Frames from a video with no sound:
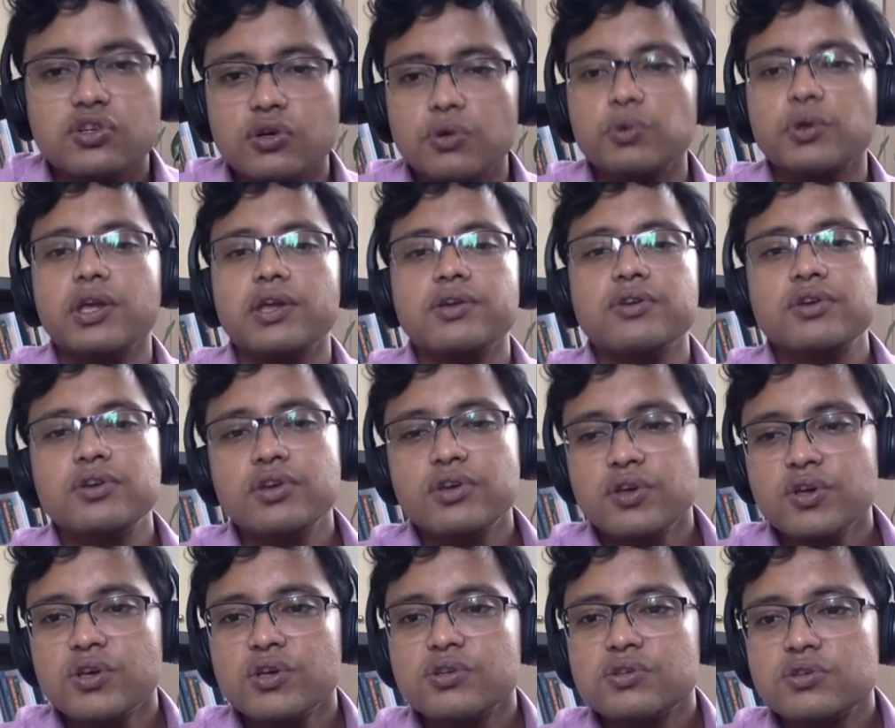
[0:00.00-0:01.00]
Okay,
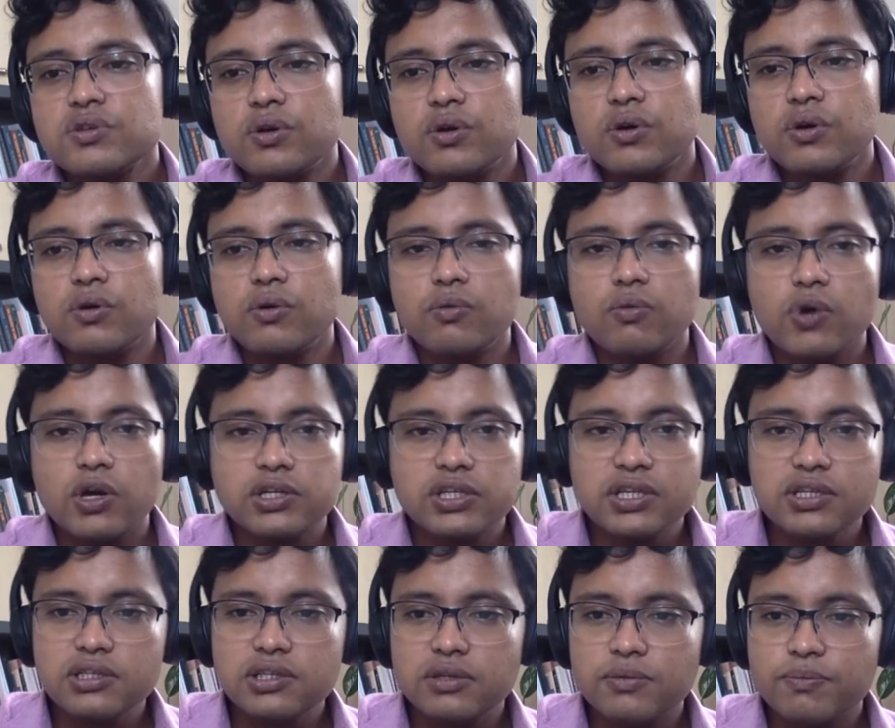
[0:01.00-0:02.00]
so what
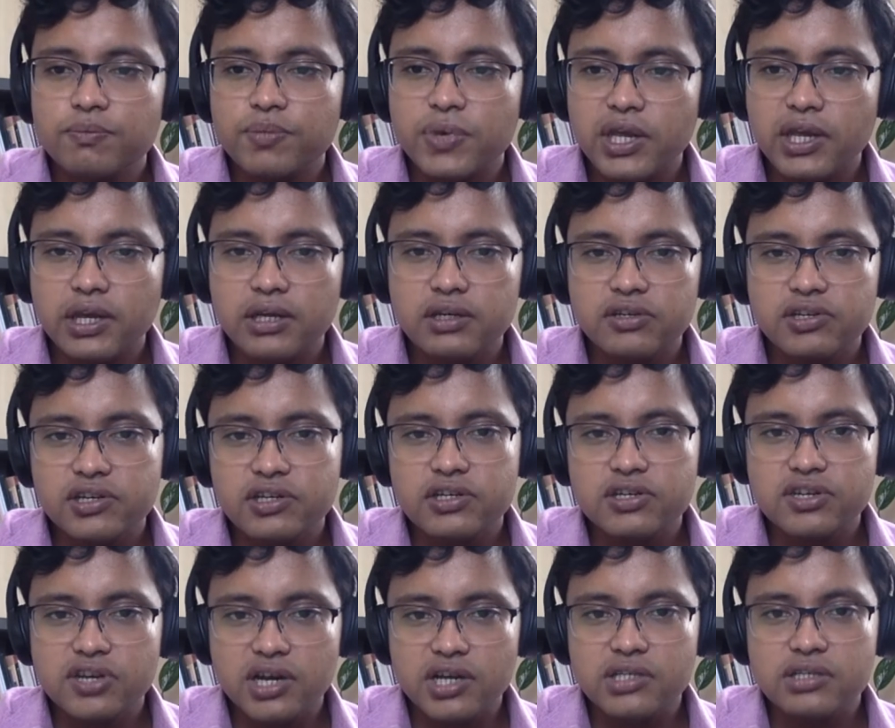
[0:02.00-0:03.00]
is precatory
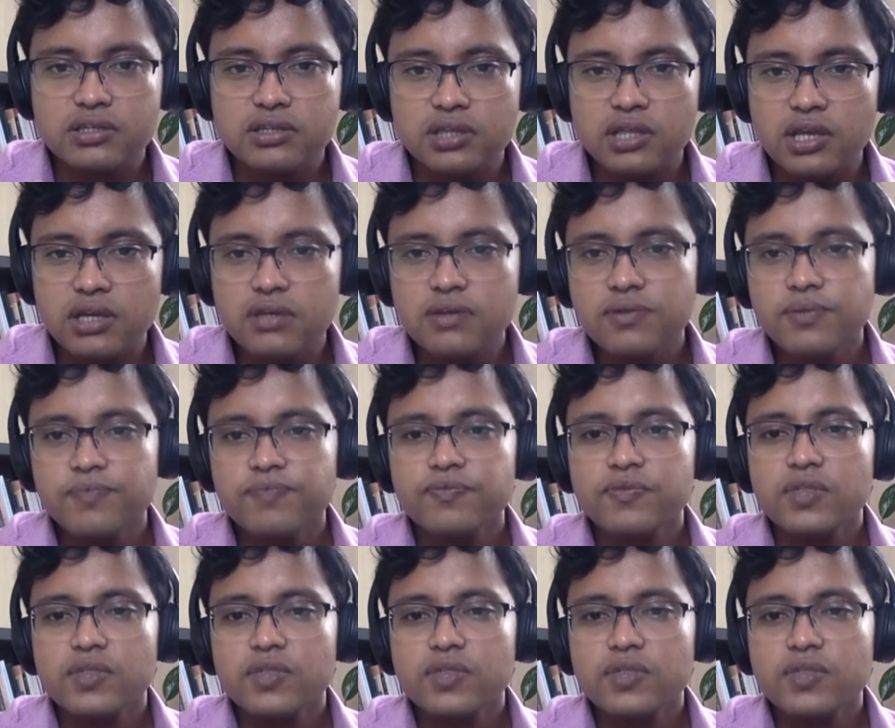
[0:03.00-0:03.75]
trust then?